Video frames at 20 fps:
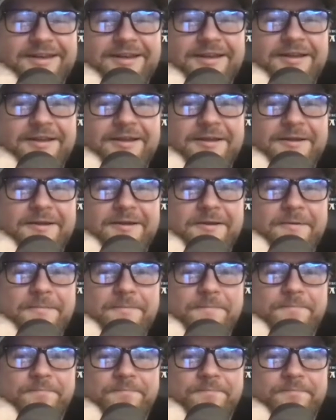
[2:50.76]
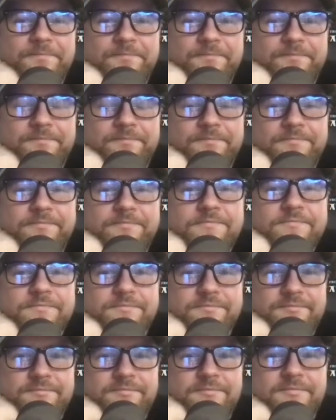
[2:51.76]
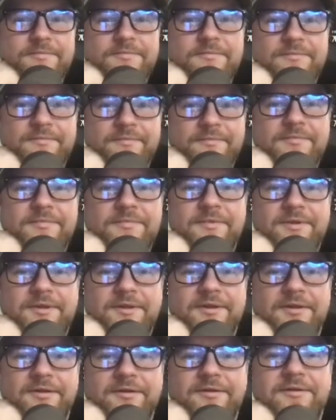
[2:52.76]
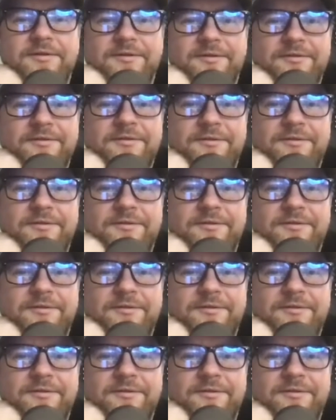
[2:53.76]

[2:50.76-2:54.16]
(silent)